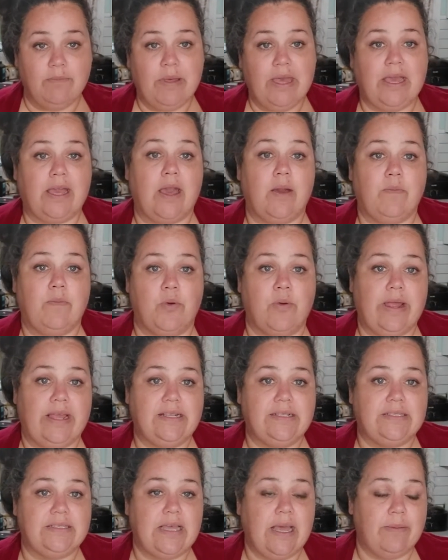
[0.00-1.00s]
pickup
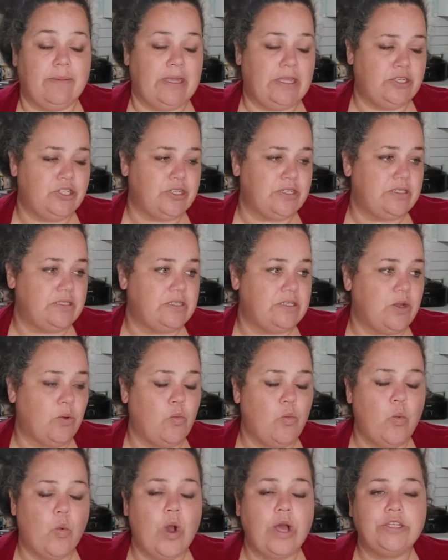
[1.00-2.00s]
points. I mean, just
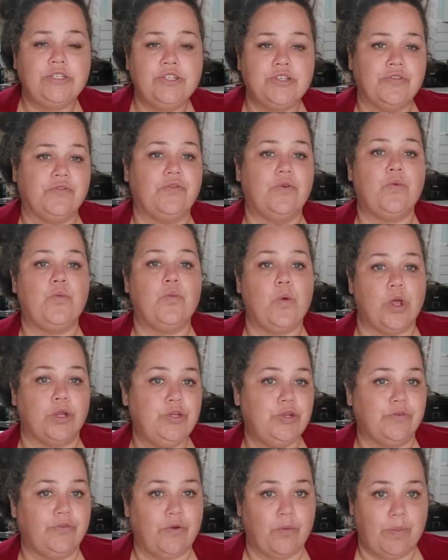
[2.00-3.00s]
wonderful,
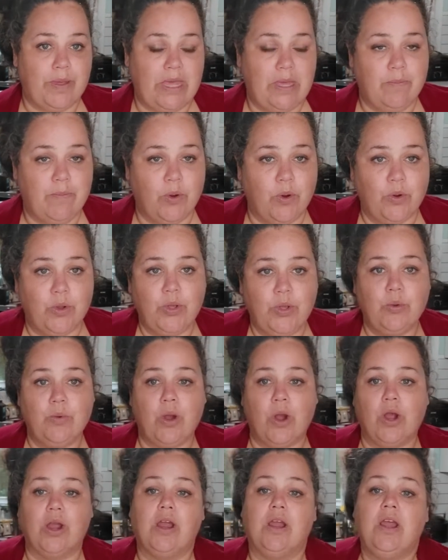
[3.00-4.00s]
wonderful people who
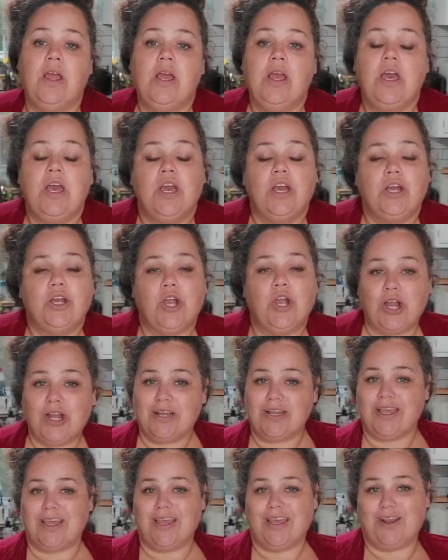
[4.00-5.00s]
are
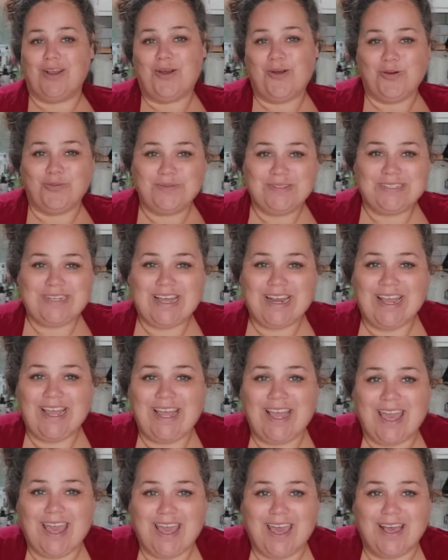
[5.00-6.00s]
gardening and
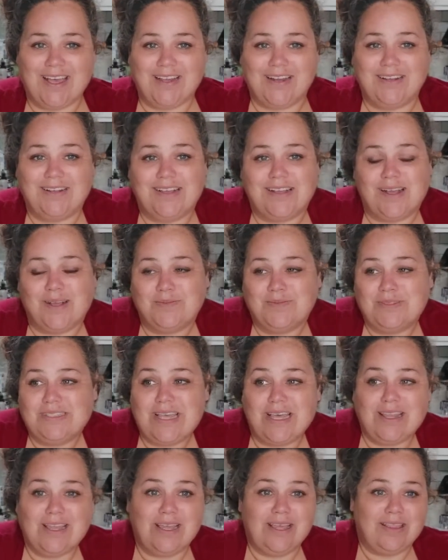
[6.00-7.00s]
homesteading and
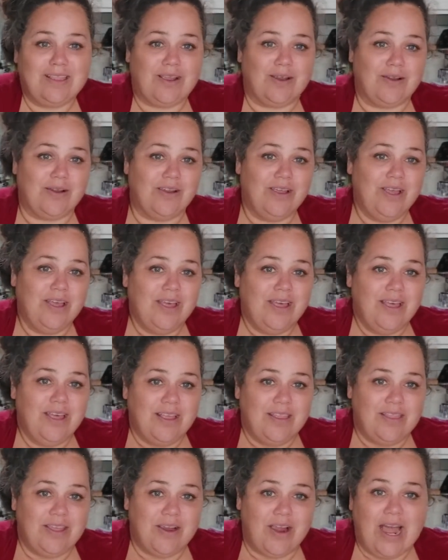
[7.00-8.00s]
selling their
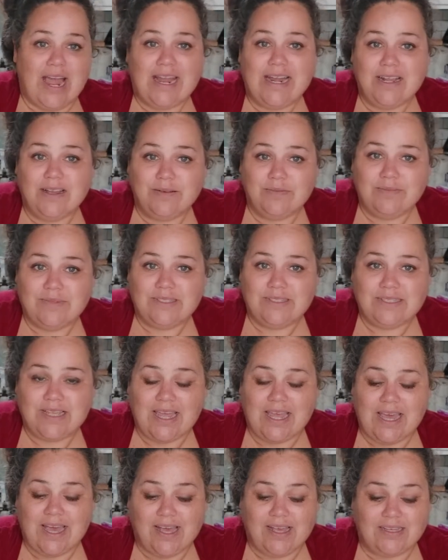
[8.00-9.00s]
items
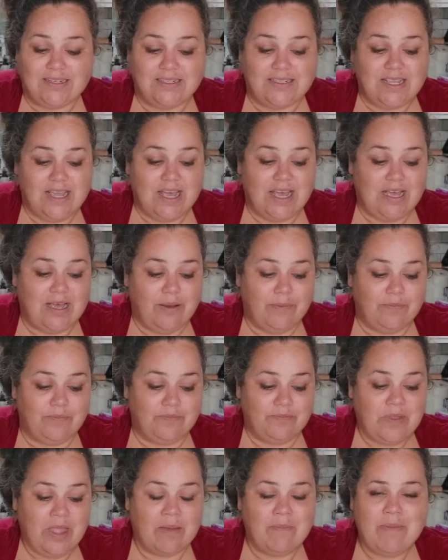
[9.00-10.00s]
and
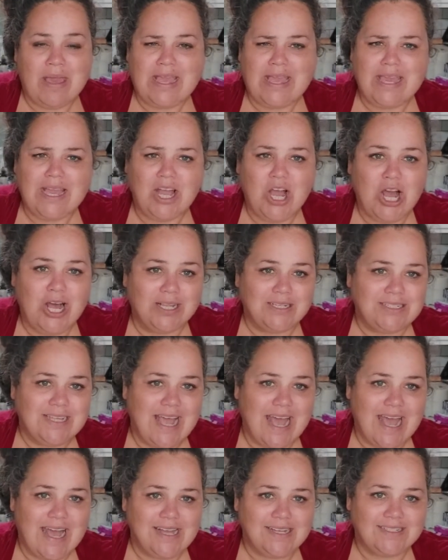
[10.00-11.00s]
making
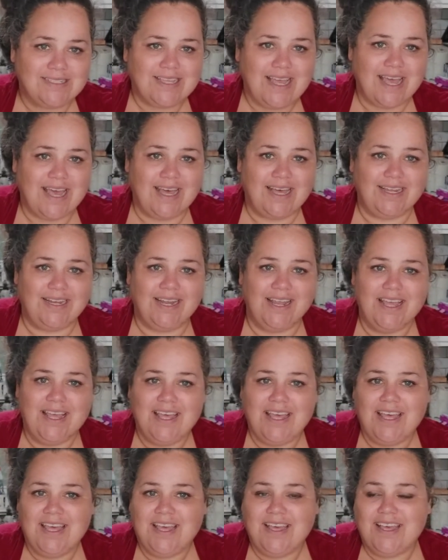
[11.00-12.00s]
contacts. And
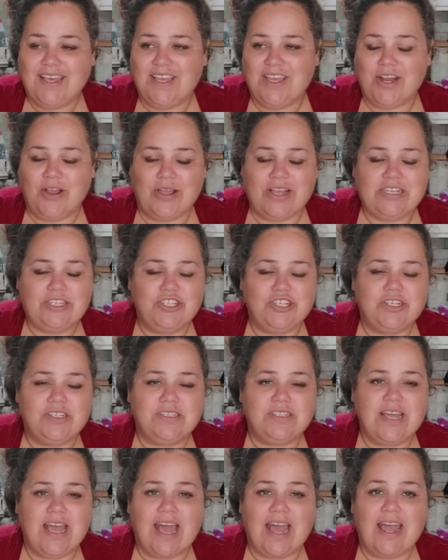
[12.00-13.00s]
it's
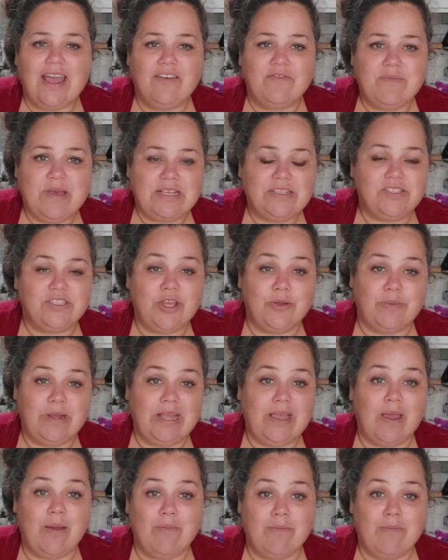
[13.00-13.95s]
just, I have met so many